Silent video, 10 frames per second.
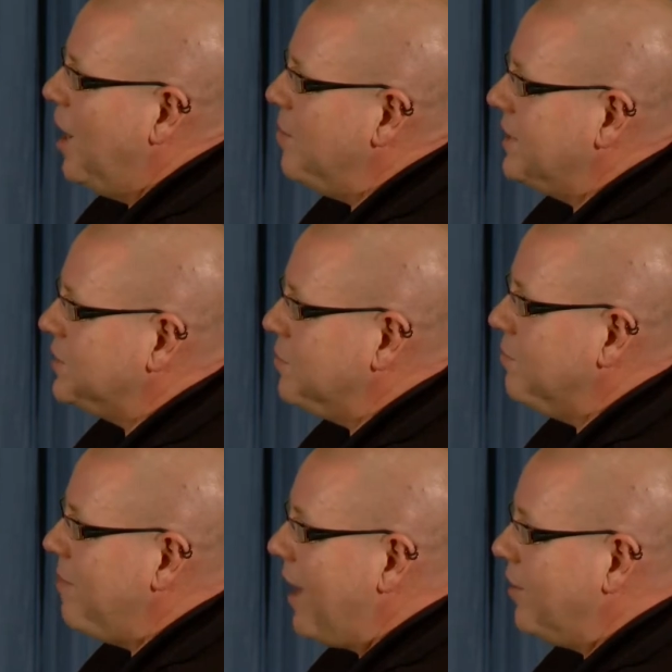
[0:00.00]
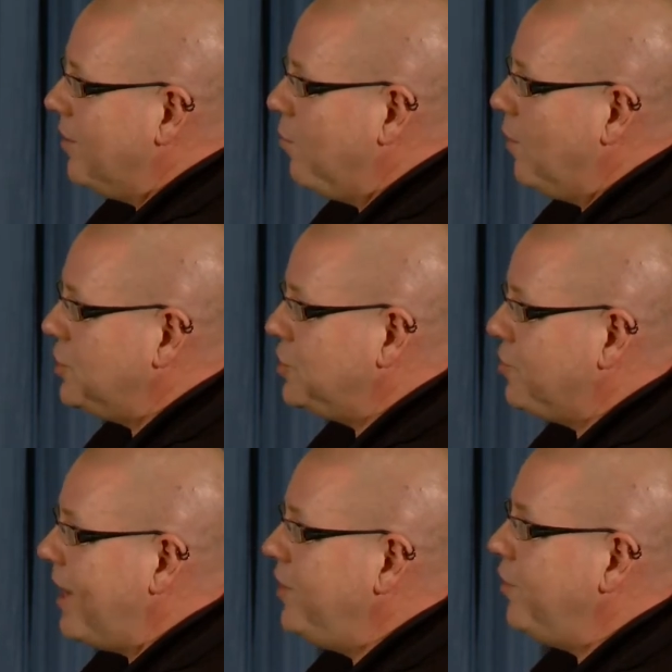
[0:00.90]
It doesn't matter which
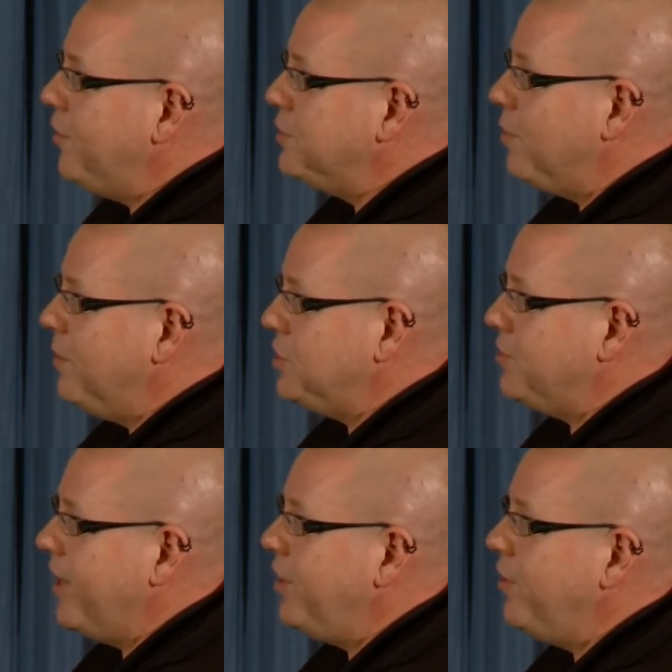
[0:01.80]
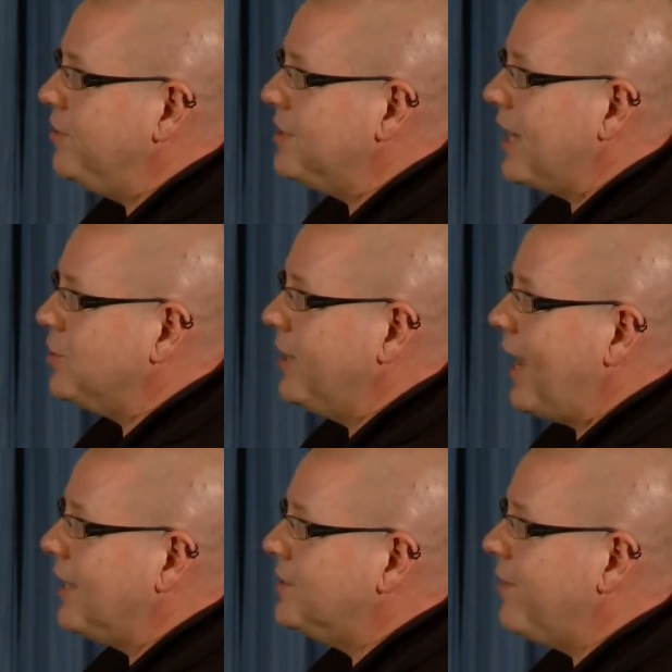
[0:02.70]
strain you use, but which strain you use actually
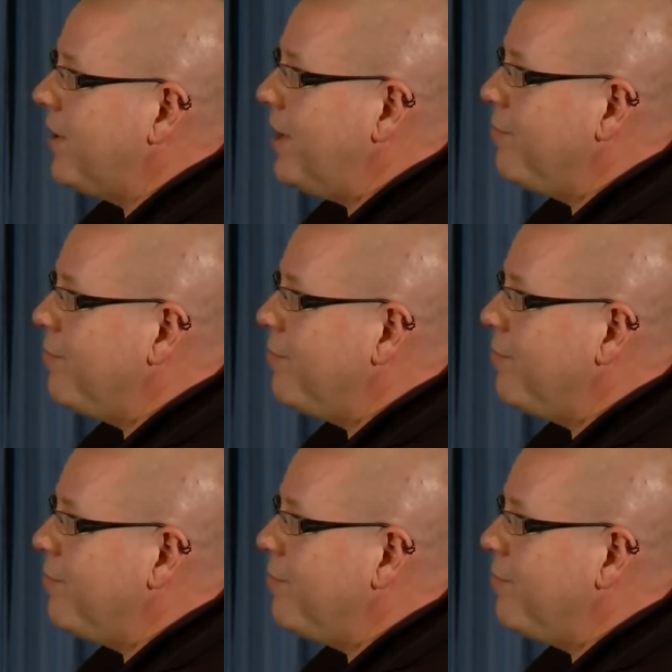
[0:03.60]
has very